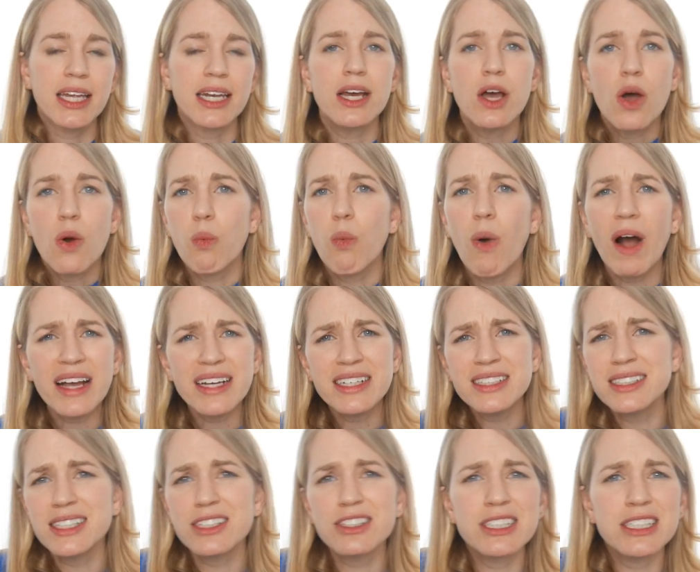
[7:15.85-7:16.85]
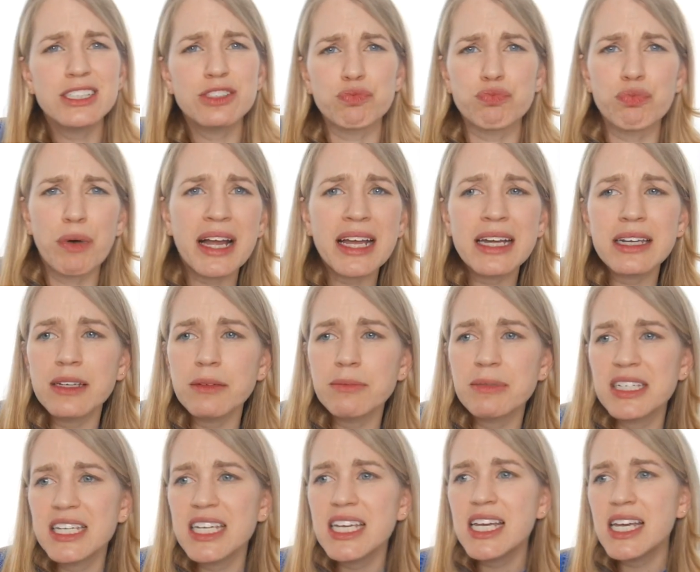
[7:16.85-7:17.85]
and why is there this
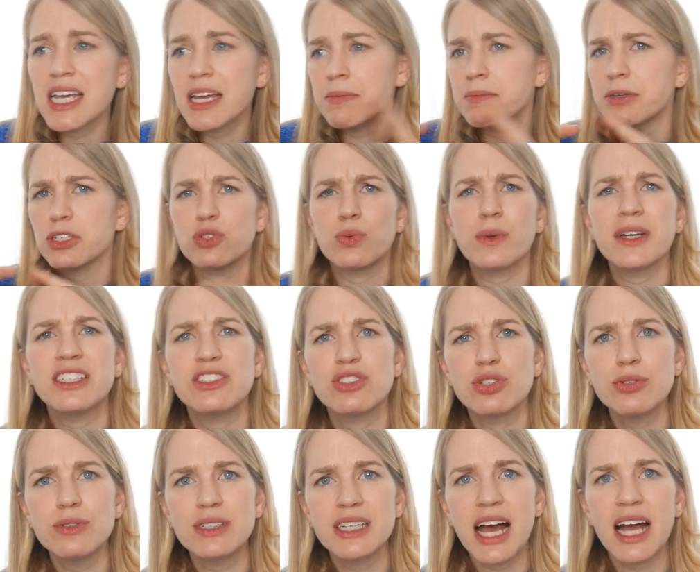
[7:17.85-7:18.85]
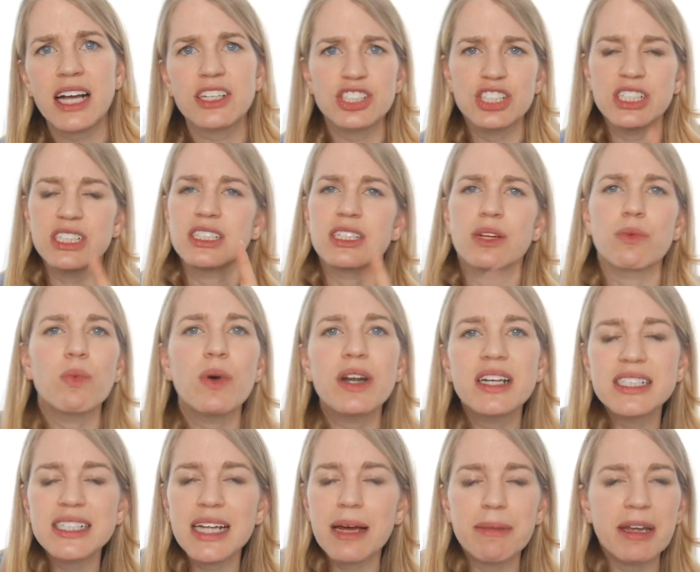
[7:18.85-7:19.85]
random T in between two dashes, and what
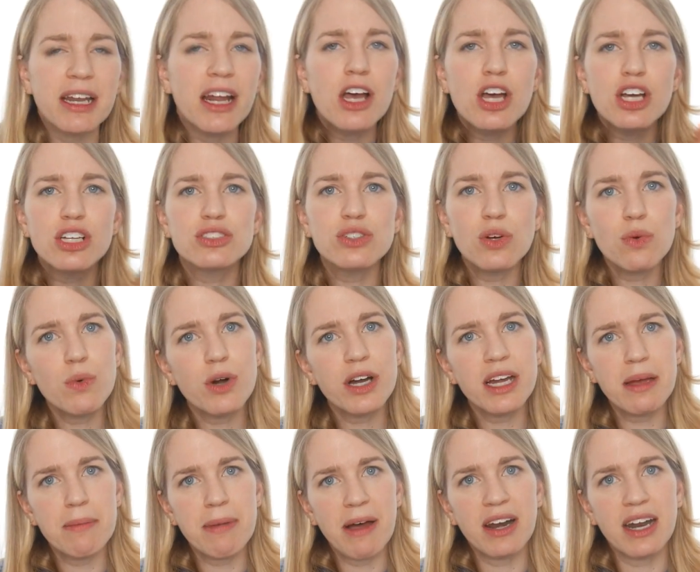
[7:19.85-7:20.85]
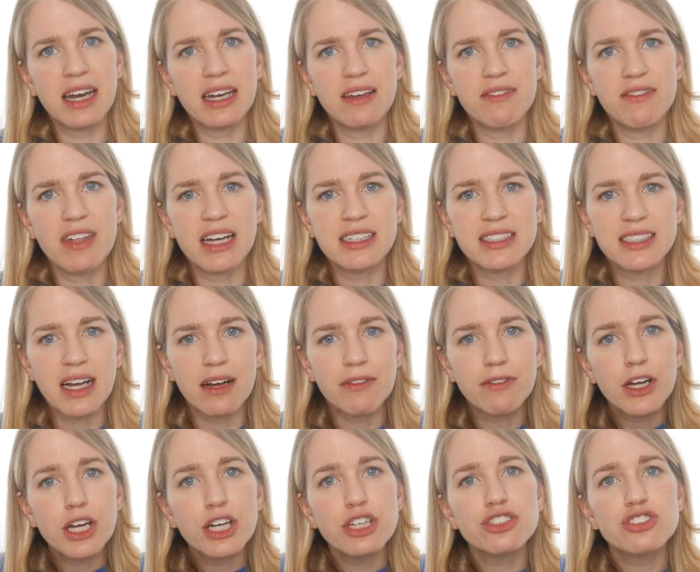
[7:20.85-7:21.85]
does that mean? Don't worry about any of that stuff.